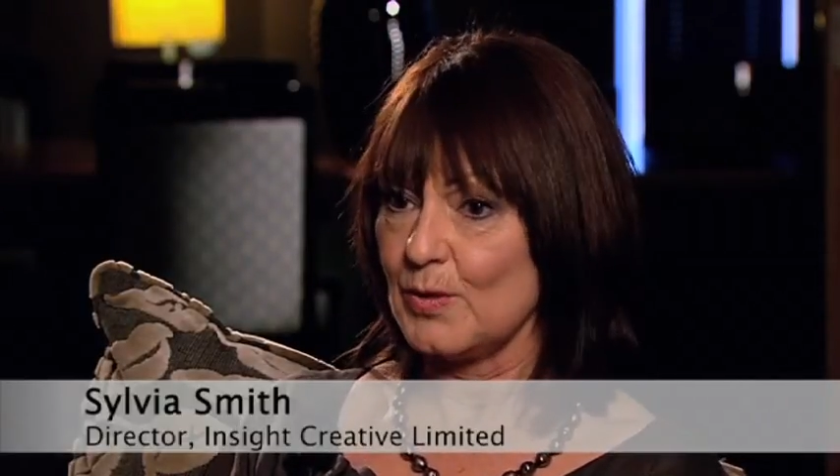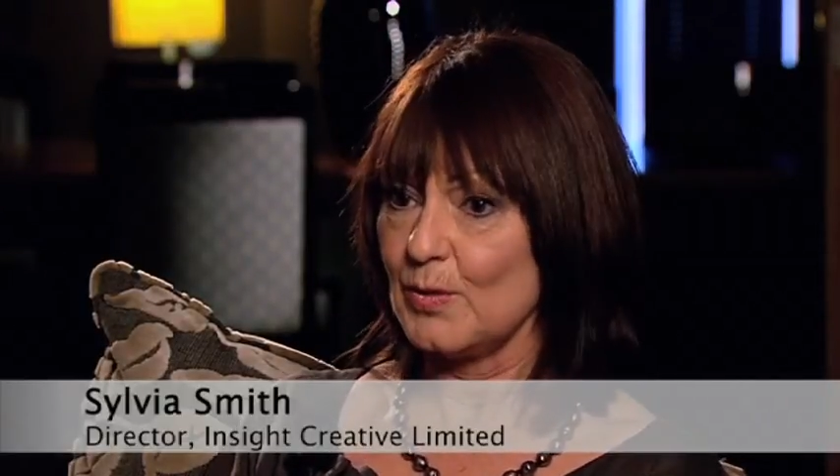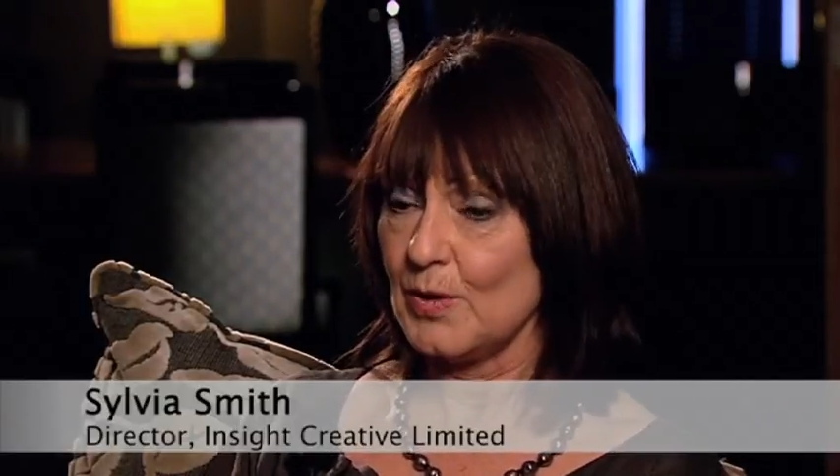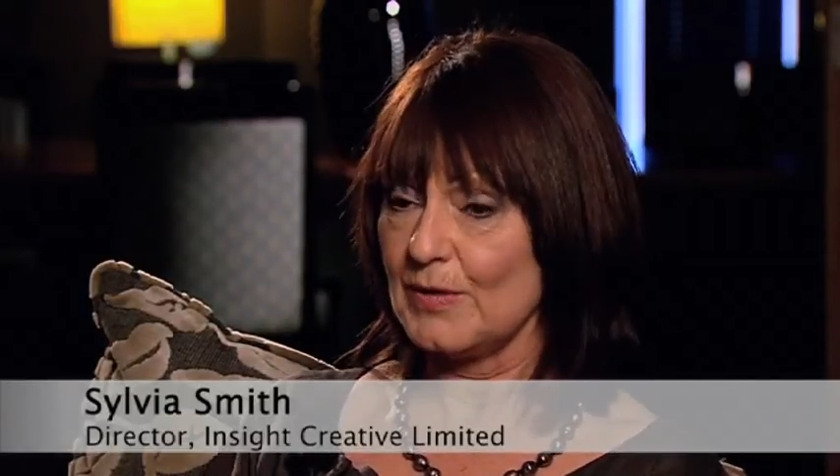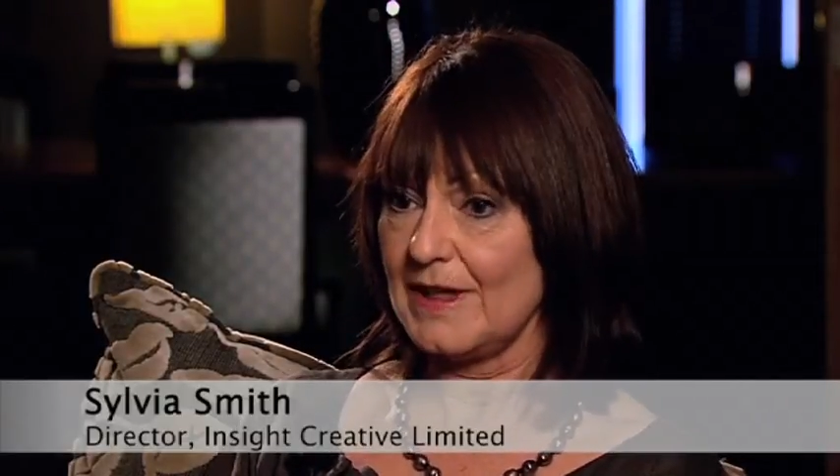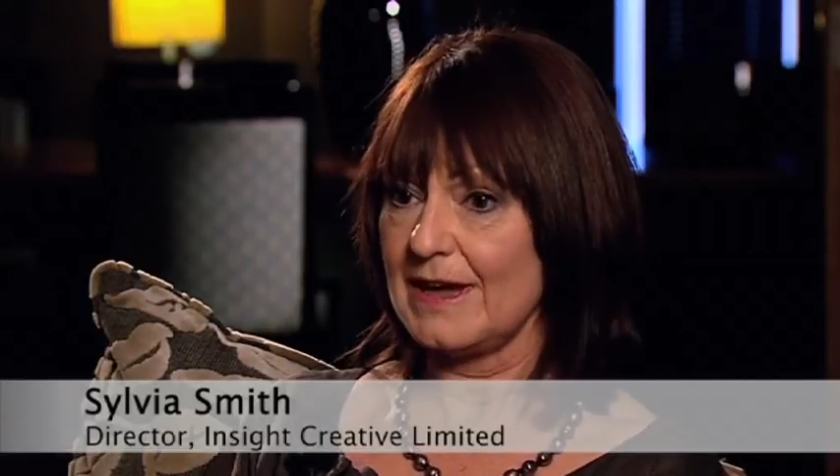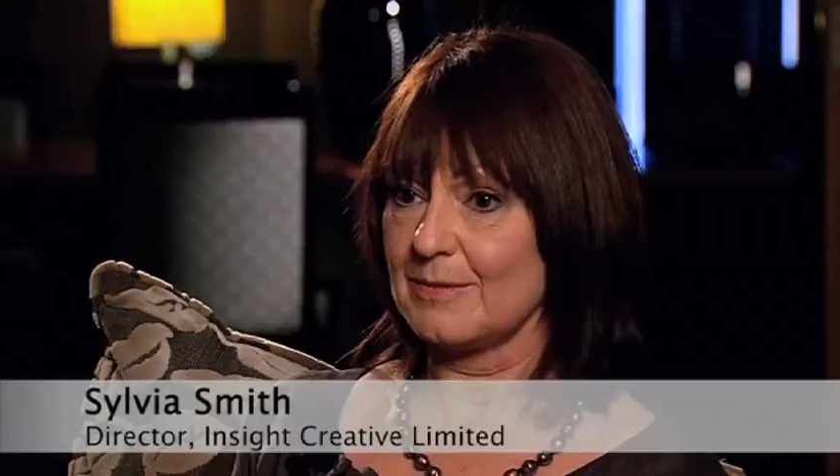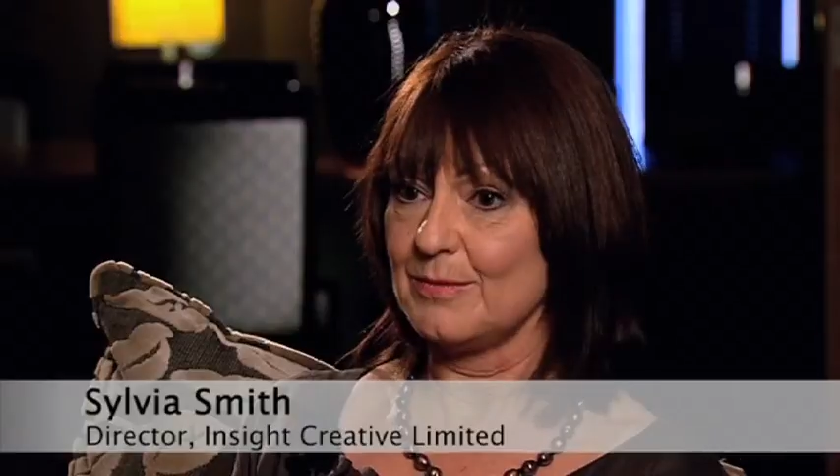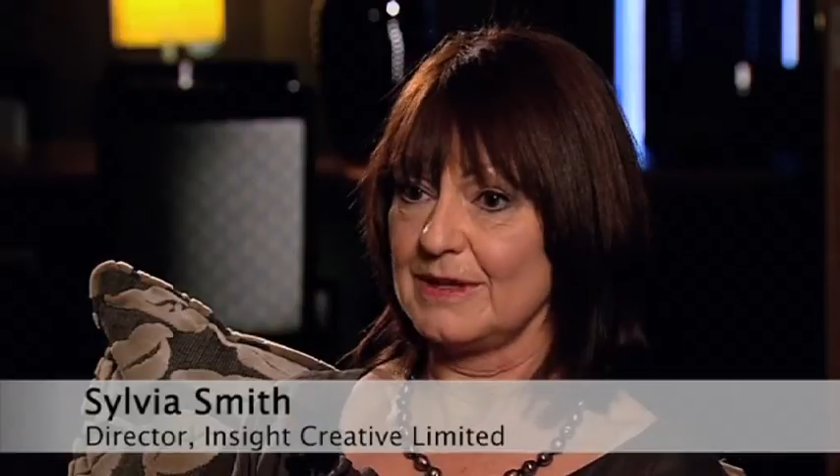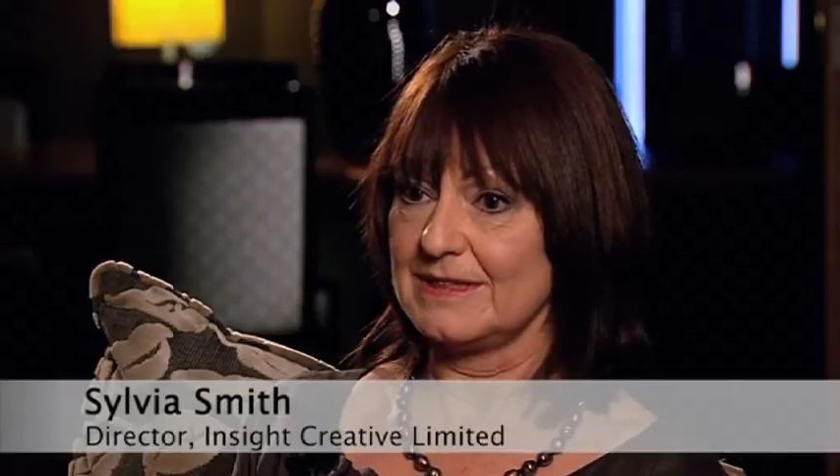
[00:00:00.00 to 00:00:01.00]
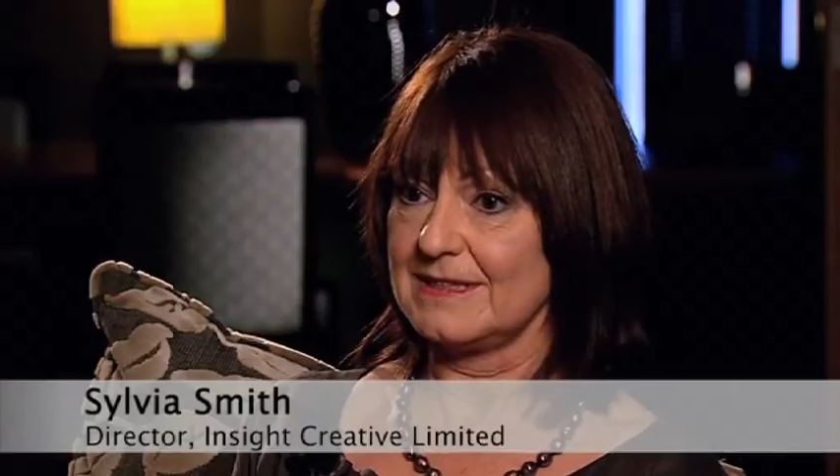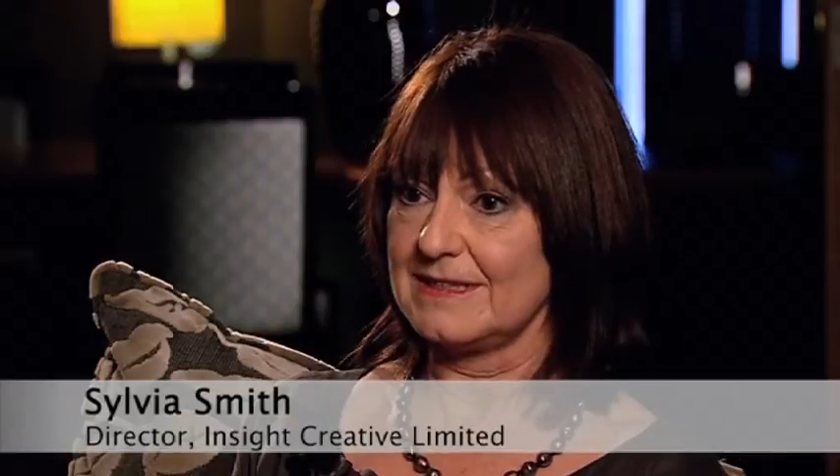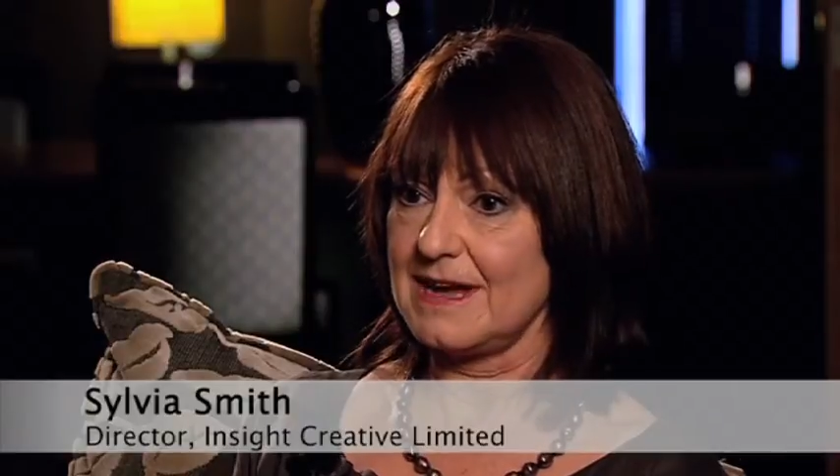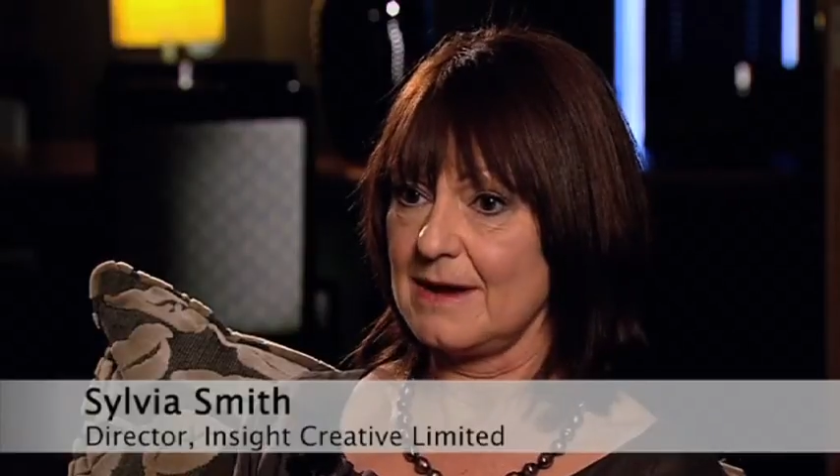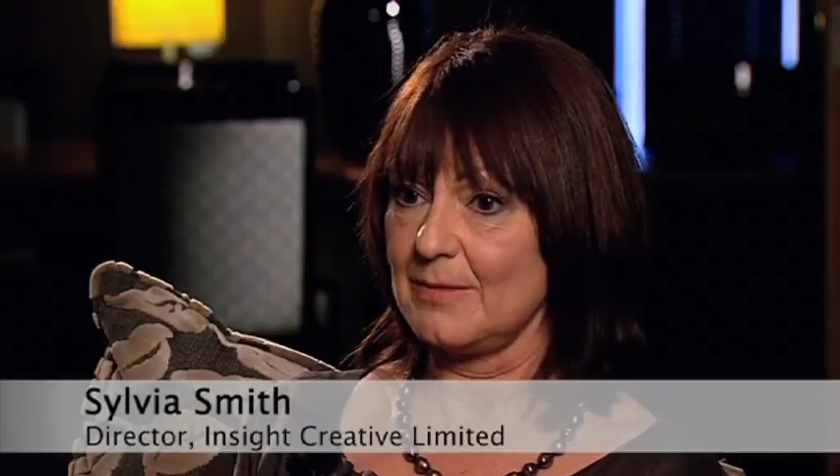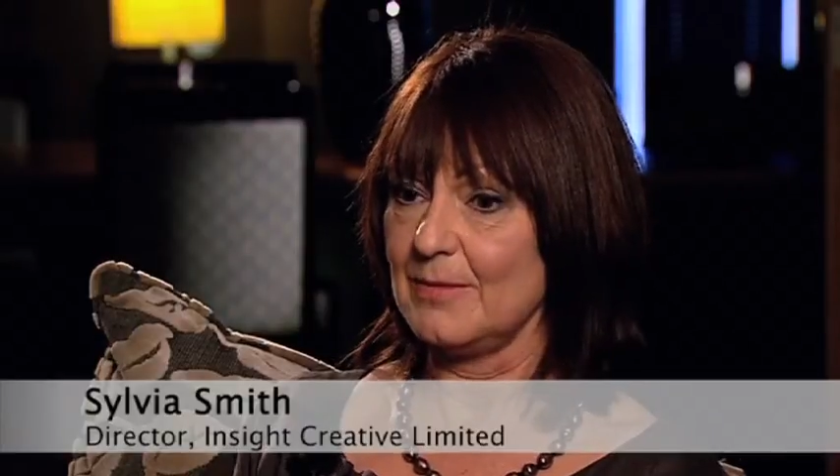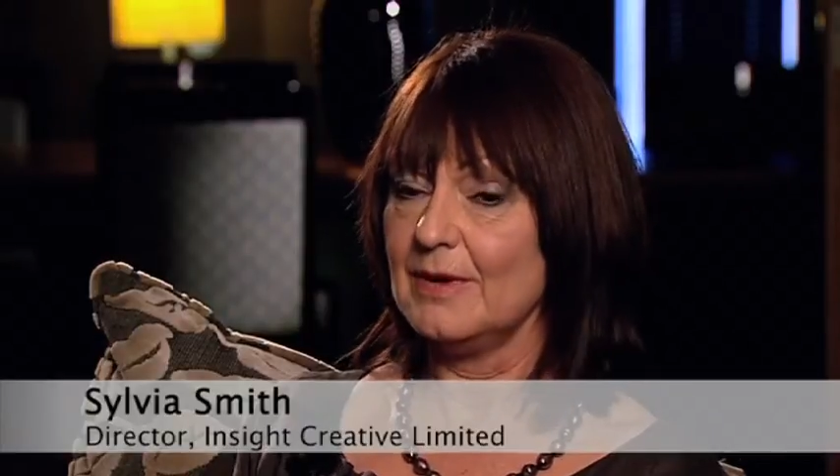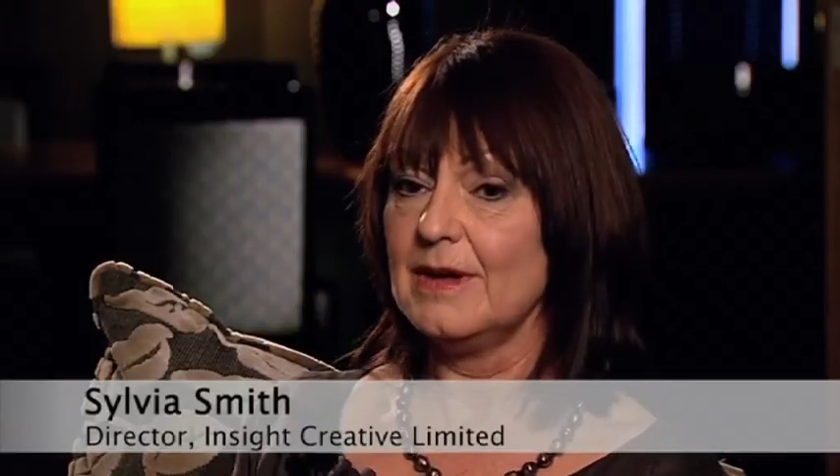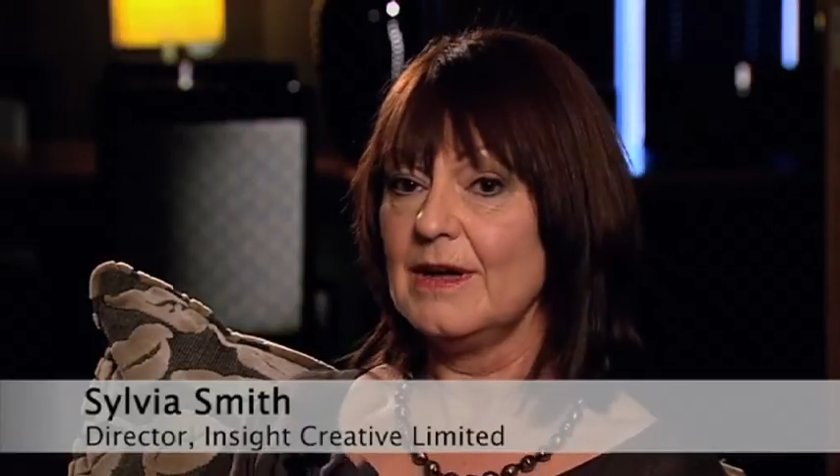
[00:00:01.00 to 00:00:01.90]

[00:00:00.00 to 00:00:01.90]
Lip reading: or what they can bring to the table.